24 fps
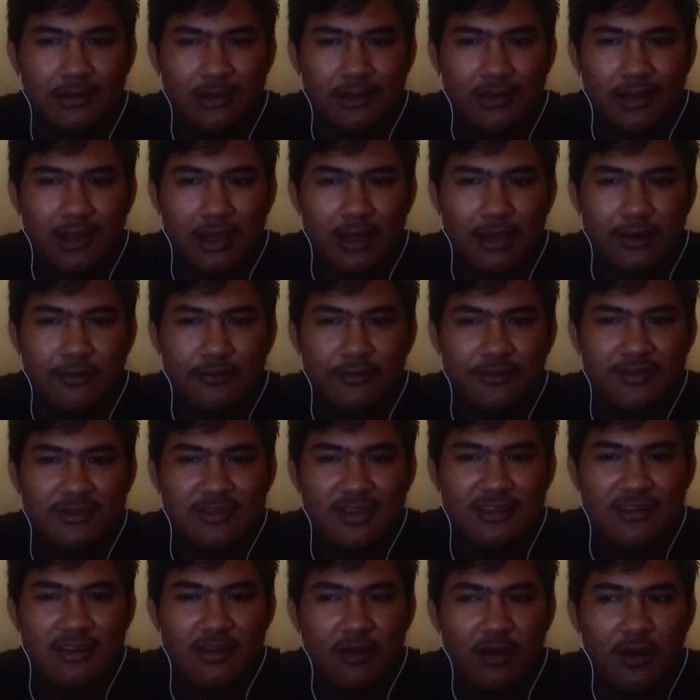Considered
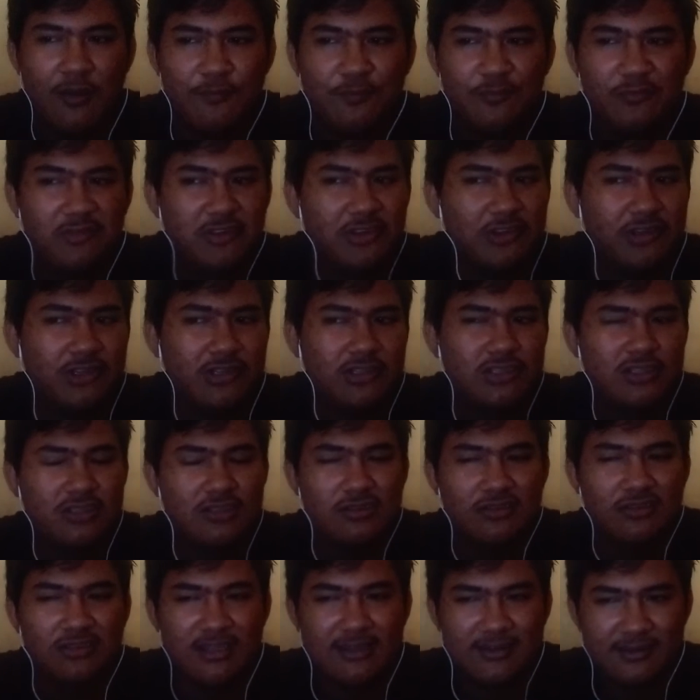of 30
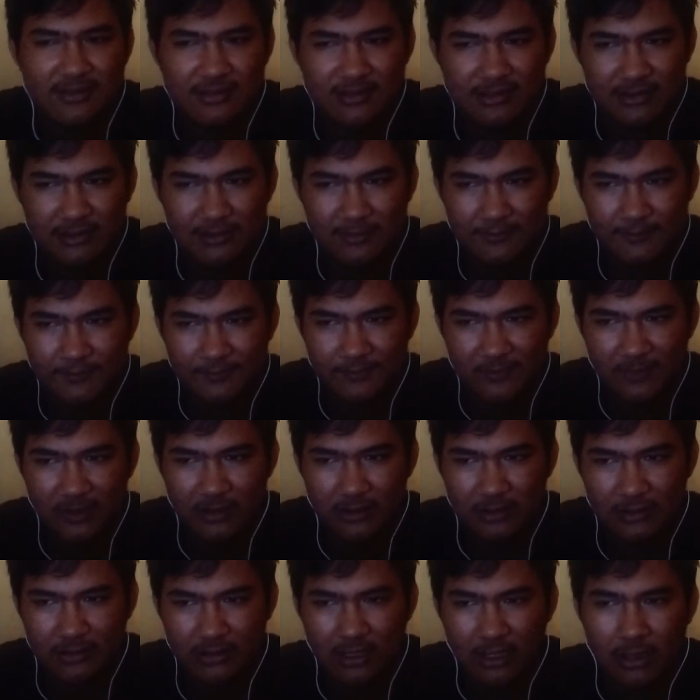students,
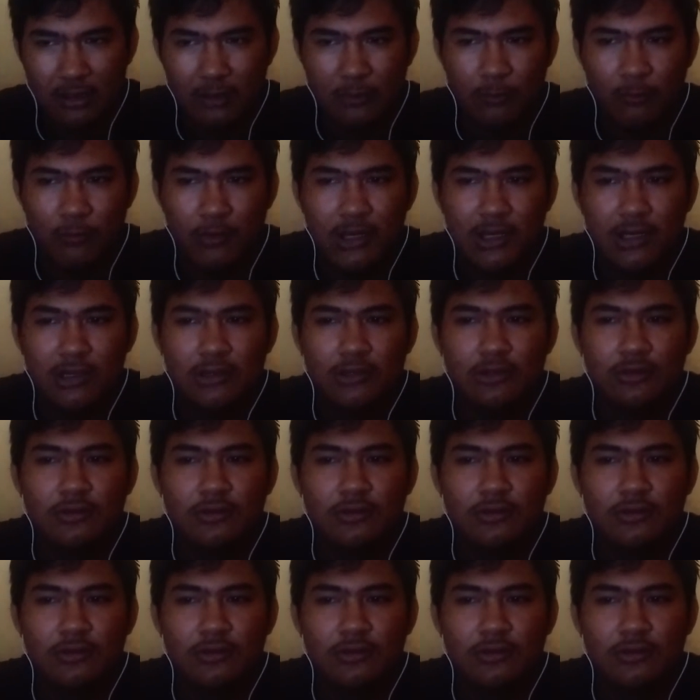there were